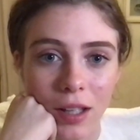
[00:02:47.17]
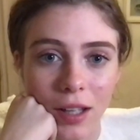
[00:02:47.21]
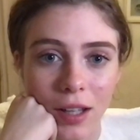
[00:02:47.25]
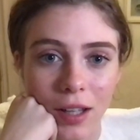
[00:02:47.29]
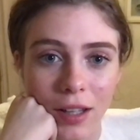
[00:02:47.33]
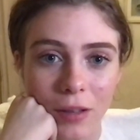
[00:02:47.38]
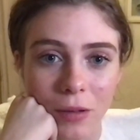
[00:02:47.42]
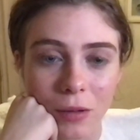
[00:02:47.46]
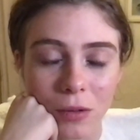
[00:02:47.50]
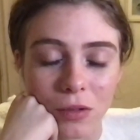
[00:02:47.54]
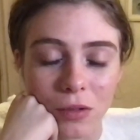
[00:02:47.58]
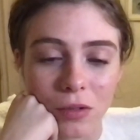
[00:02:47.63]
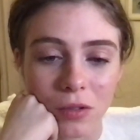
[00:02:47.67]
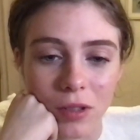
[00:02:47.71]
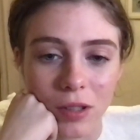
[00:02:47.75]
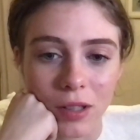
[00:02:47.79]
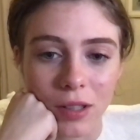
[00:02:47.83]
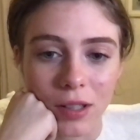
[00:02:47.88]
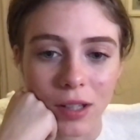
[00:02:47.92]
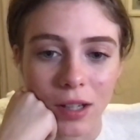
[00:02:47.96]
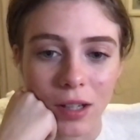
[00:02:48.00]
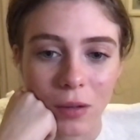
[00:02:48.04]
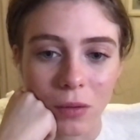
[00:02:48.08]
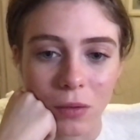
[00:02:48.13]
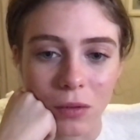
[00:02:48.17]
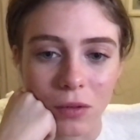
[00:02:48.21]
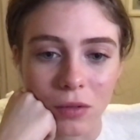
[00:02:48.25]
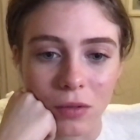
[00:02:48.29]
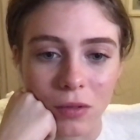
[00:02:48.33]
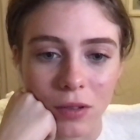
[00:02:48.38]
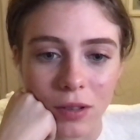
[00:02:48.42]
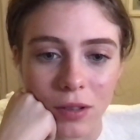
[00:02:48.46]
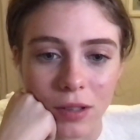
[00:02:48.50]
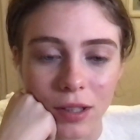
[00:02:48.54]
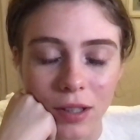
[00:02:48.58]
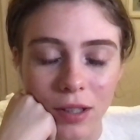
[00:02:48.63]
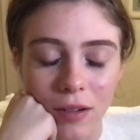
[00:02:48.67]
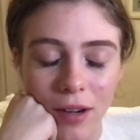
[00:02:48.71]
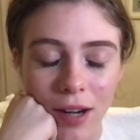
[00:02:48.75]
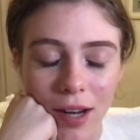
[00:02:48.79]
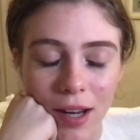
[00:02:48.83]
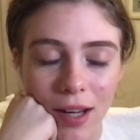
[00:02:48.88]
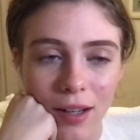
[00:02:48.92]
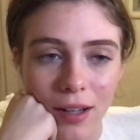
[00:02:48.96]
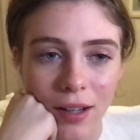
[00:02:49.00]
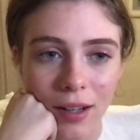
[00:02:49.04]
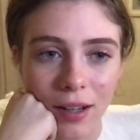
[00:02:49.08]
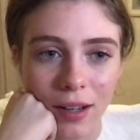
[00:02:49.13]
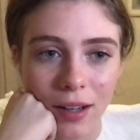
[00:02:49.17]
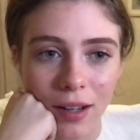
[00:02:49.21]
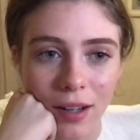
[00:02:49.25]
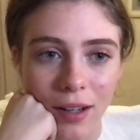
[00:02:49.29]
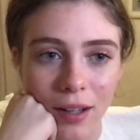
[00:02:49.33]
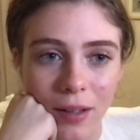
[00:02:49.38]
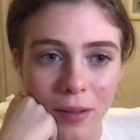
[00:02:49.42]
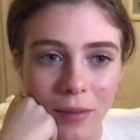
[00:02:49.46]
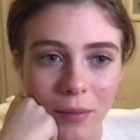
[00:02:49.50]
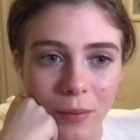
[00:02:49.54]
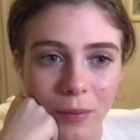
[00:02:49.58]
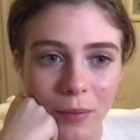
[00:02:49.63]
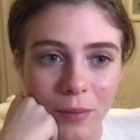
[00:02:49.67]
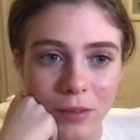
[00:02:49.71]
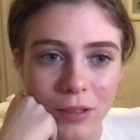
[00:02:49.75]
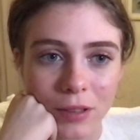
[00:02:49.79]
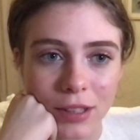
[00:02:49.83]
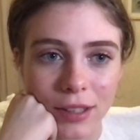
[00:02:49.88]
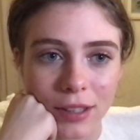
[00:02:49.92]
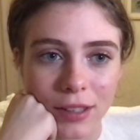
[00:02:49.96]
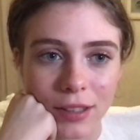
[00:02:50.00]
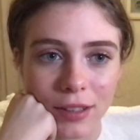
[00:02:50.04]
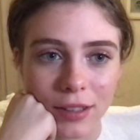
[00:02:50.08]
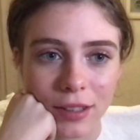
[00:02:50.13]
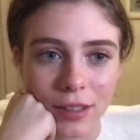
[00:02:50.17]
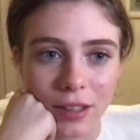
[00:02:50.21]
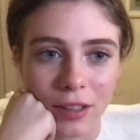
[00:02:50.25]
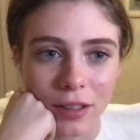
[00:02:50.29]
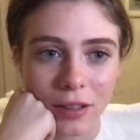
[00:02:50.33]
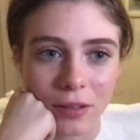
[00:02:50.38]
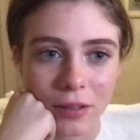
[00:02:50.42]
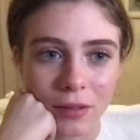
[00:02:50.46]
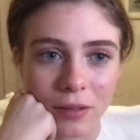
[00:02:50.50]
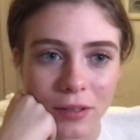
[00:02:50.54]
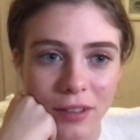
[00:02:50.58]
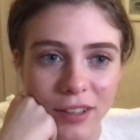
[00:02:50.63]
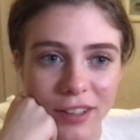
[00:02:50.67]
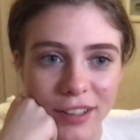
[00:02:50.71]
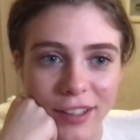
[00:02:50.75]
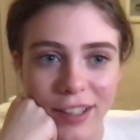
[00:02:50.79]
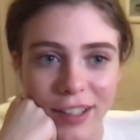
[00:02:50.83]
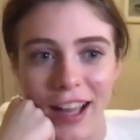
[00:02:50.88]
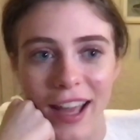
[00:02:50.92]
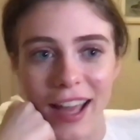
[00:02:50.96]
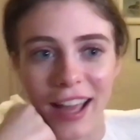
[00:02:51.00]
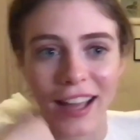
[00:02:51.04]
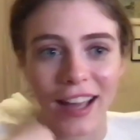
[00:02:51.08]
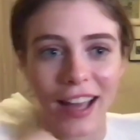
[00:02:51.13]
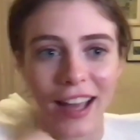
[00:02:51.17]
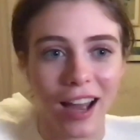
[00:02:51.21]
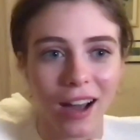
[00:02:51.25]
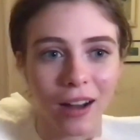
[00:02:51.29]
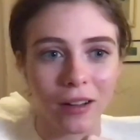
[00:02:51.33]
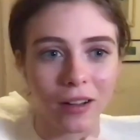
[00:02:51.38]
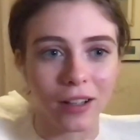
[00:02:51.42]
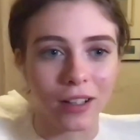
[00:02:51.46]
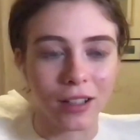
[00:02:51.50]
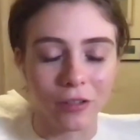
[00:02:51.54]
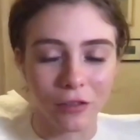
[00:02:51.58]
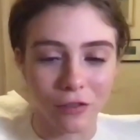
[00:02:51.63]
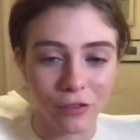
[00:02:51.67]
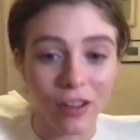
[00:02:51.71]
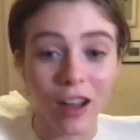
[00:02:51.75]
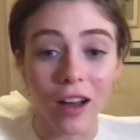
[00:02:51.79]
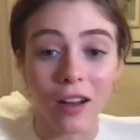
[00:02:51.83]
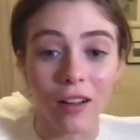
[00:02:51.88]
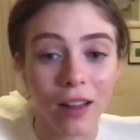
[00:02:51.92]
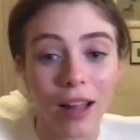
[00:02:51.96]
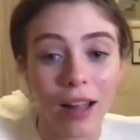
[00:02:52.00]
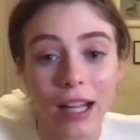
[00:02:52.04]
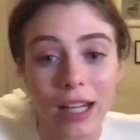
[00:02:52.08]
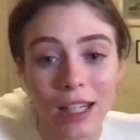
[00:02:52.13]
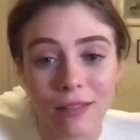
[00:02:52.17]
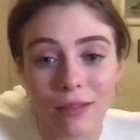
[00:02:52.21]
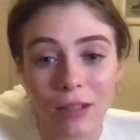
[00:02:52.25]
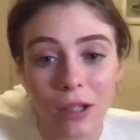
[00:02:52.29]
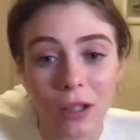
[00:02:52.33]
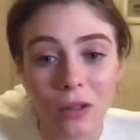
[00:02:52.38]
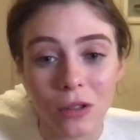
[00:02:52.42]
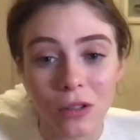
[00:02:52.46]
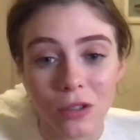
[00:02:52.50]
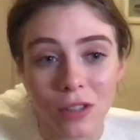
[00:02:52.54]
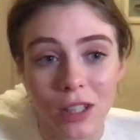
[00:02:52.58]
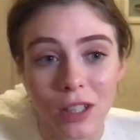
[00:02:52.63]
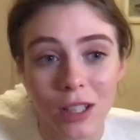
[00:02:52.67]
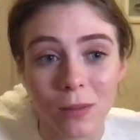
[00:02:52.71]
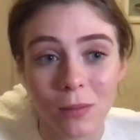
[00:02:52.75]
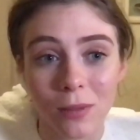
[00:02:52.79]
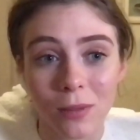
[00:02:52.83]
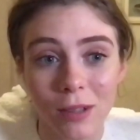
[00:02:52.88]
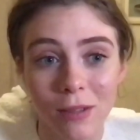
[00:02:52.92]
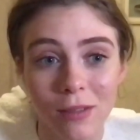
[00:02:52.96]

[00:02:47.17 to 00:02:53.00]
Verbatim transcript: and it was really it was really great um, to you know uh, hang out and it felt like a road trip.